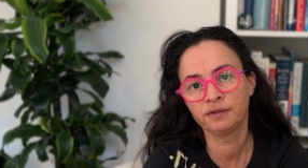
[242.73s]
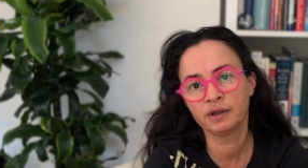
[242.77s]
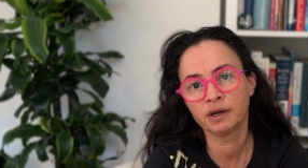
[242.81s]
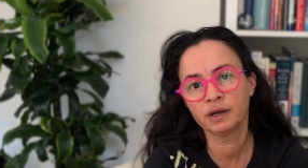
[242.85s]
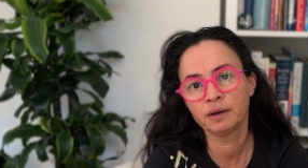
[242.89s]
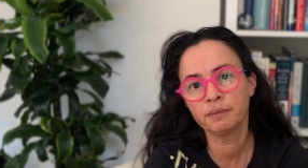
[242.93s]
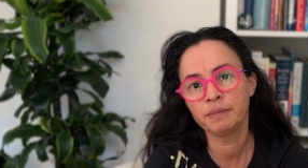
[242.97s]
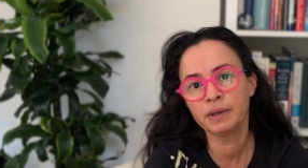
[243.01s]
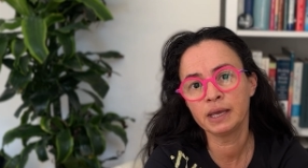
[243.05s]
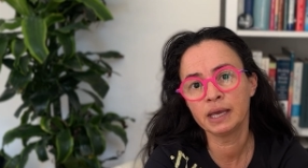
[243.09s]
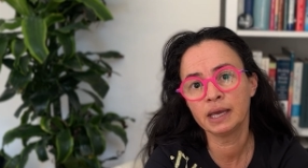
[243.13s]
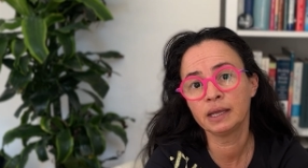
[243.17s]

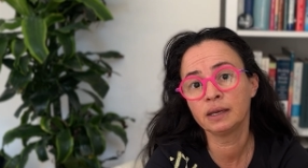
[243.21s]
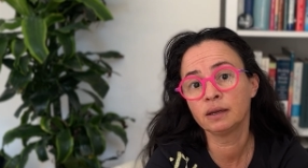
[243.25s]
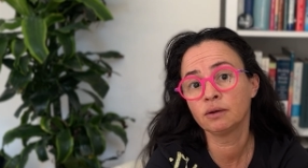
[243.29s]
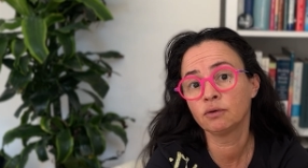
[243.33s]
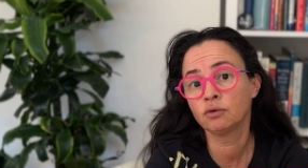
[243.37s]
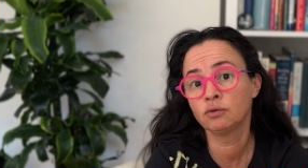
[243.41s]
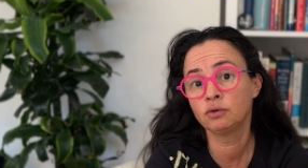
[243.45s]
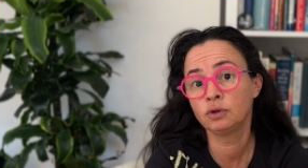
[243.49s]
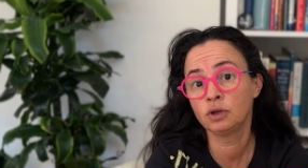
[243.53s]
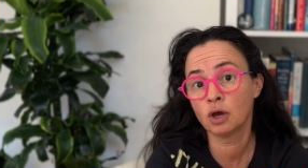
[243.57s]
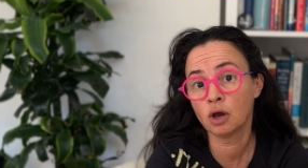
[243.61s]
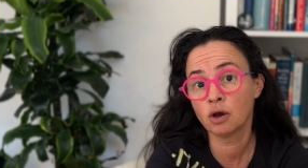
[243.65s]
therapy and
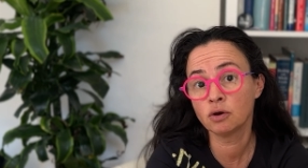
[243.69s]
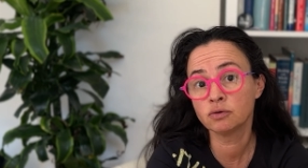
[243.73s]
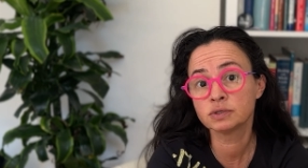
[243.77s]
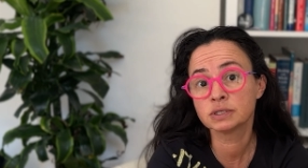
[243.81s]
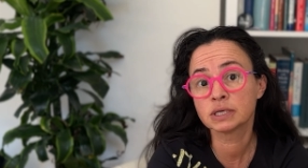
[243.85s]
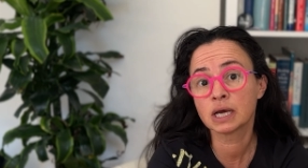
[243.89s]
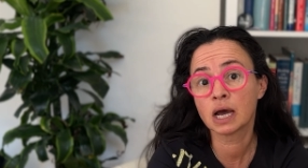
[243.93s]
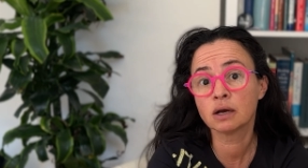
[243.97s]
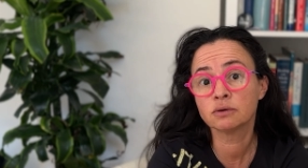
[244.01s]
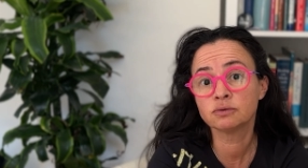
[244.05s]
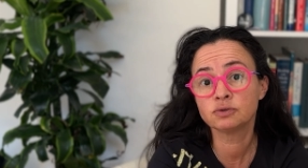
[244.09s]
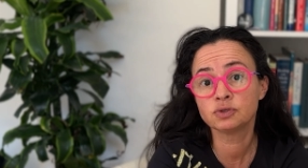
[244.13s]
who
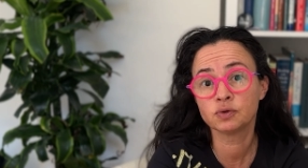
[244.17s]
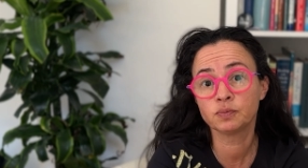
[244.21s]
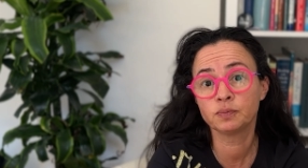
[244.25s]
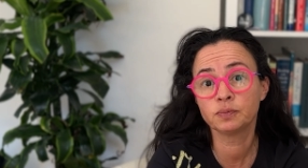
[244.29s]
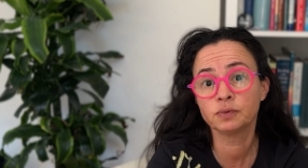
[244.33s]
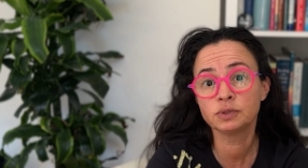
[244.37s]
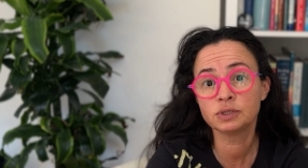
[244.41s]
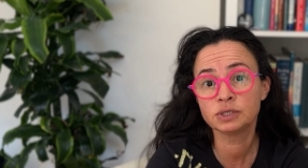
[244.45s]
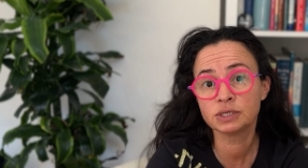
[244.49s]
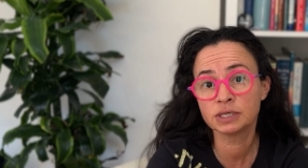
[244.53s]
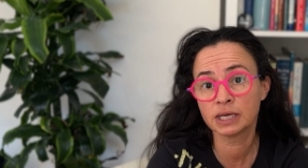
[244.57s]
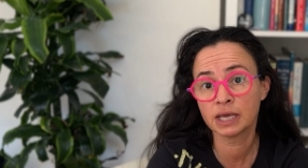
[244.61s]
knows how to
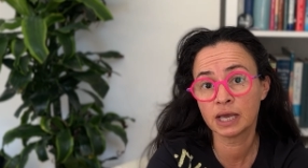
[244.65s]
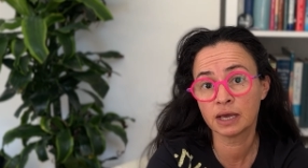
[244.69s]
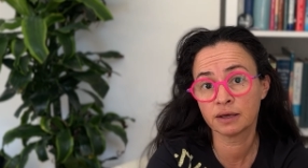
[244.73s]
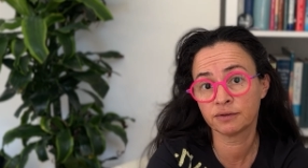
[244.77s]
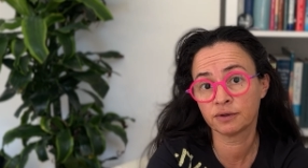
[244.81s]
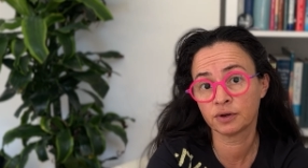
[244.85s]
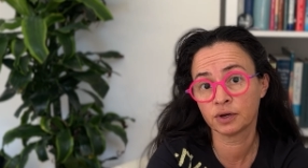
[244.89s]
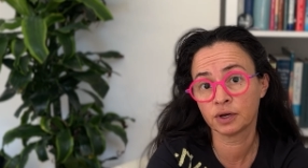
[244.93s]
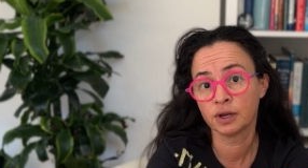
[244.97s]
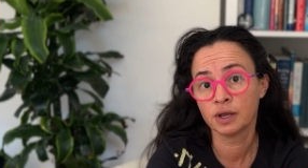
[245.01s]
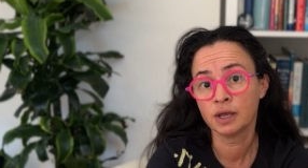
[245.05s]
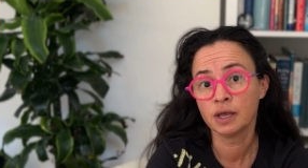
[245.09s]
put
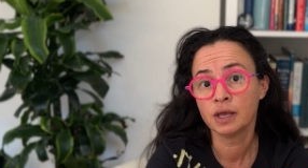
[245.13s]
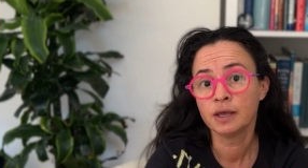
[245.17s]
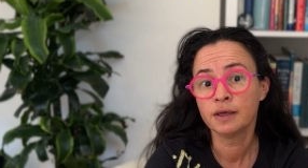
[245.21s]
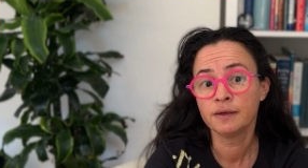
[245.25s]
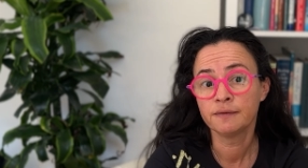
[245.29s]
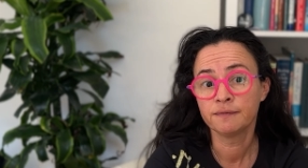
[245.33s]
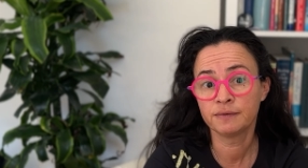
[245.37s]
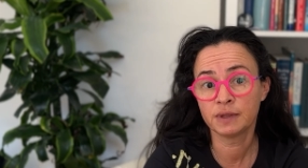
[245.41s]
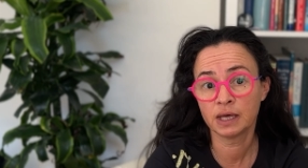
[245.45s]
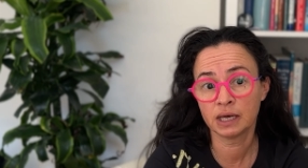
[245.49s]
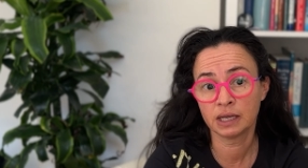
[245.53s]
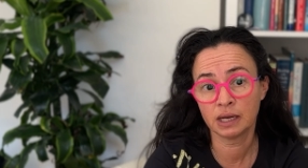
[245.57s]
together
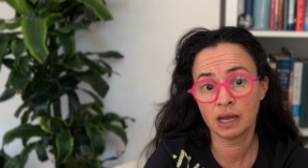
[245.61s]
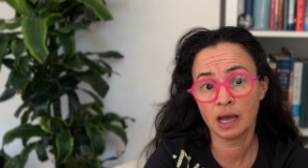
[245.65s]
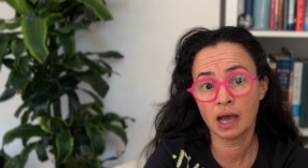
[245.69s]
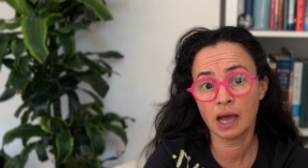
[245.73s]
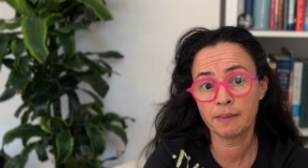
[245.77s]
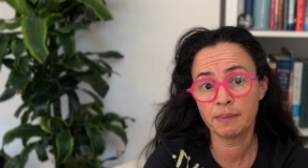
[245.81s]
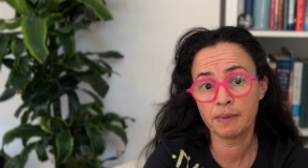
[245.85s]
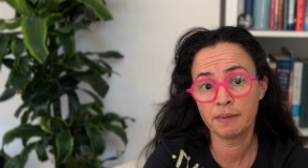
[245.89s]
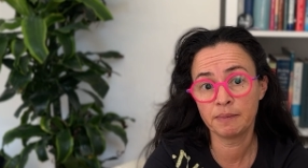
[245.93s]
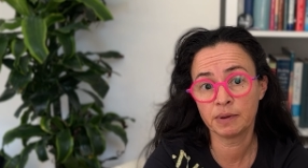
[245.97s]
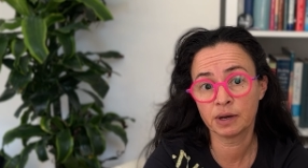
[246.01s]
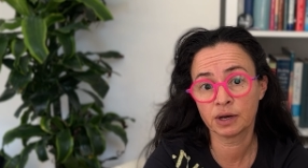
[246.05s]
that
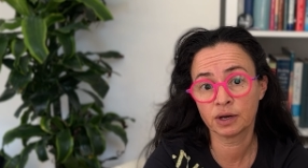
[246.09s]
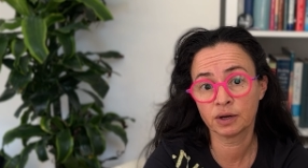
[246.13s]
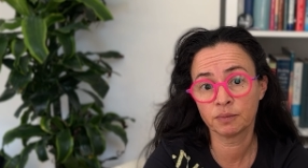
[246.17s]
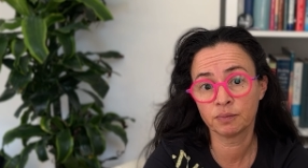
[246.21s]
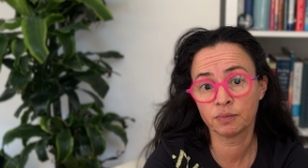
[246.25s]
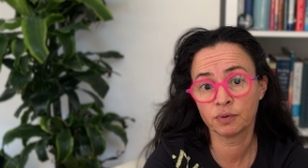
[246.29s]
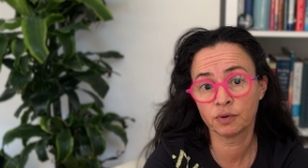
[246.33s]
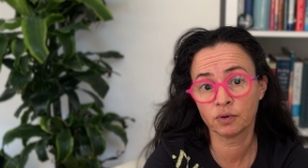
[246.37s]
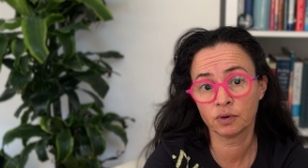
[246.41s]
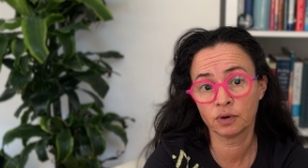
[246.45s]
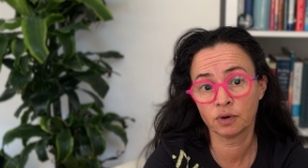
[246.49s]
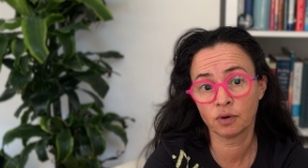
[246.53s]
hyperbaric
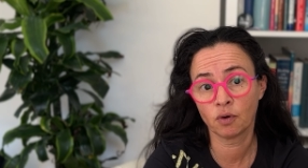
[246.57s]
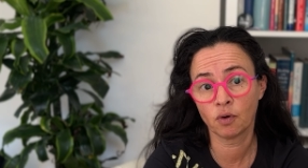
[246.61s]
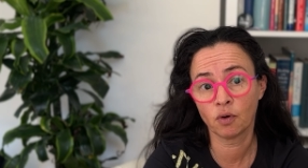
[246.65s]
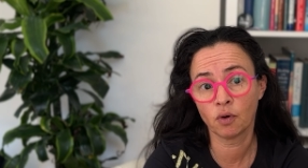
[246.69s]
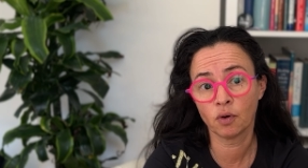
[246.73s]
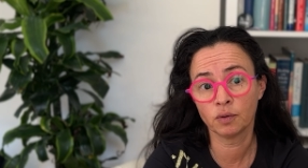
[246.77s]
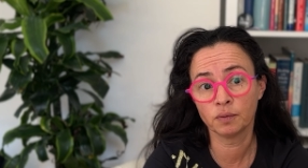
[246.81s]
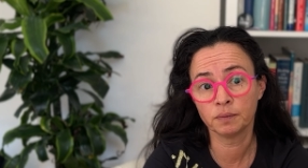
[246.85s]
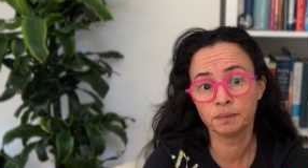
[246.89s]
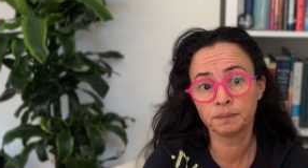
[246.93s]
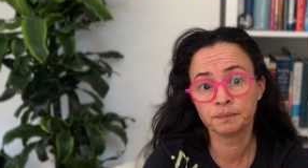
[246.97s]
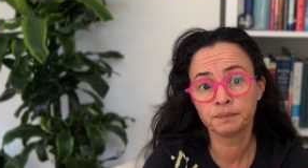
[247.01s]

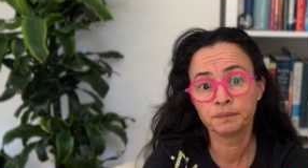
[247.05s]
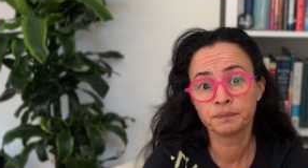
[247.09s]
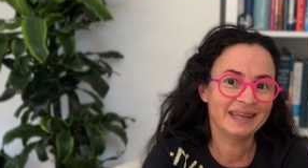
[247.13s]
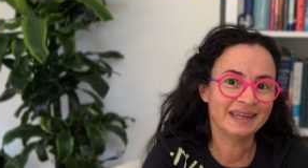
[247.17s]
protocol.